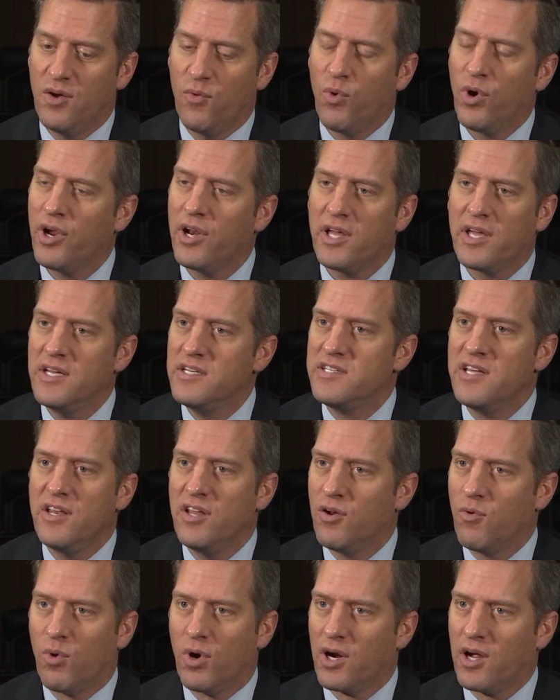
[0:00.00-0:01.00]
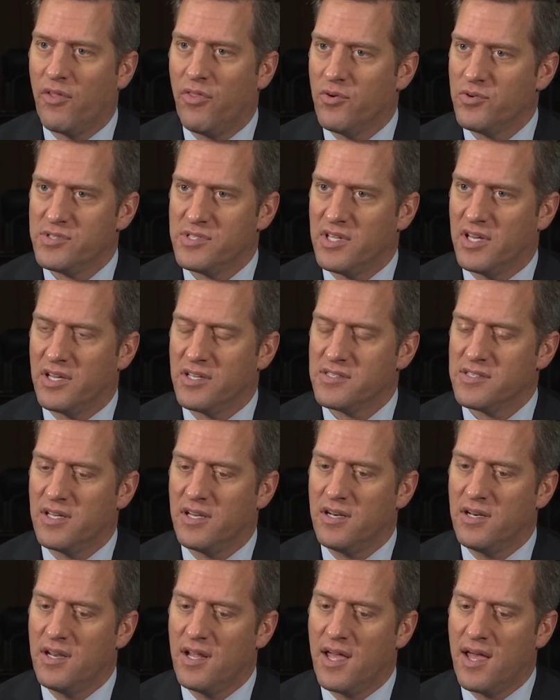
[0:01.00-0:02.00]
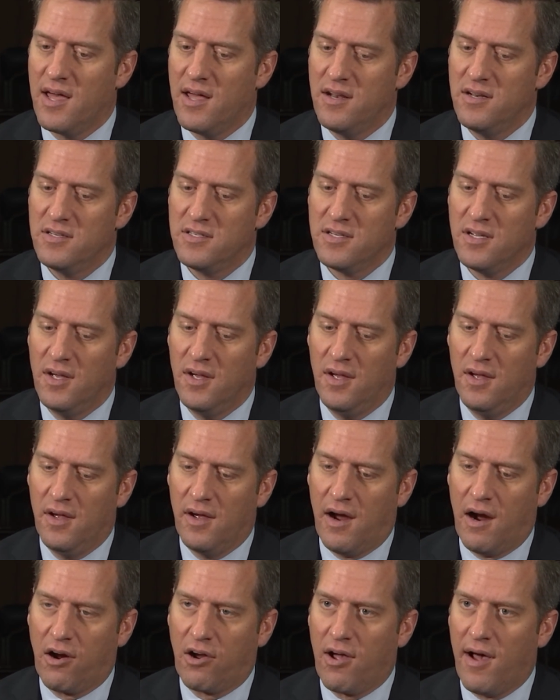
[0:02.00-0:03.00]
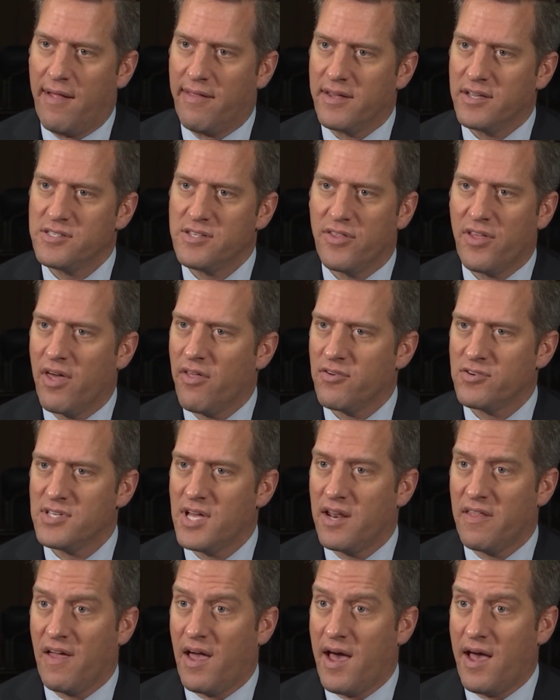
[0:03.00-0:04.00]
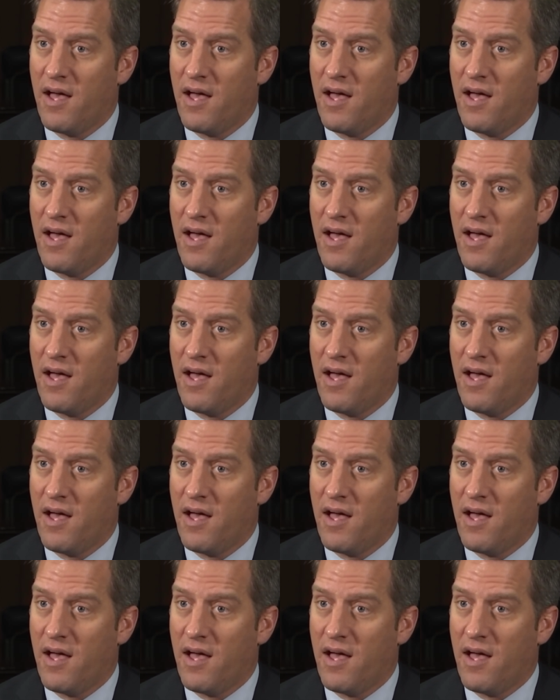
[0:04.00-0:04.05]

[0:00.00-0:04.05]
We're going to continue to work on those things. And our colleagues on the other side of the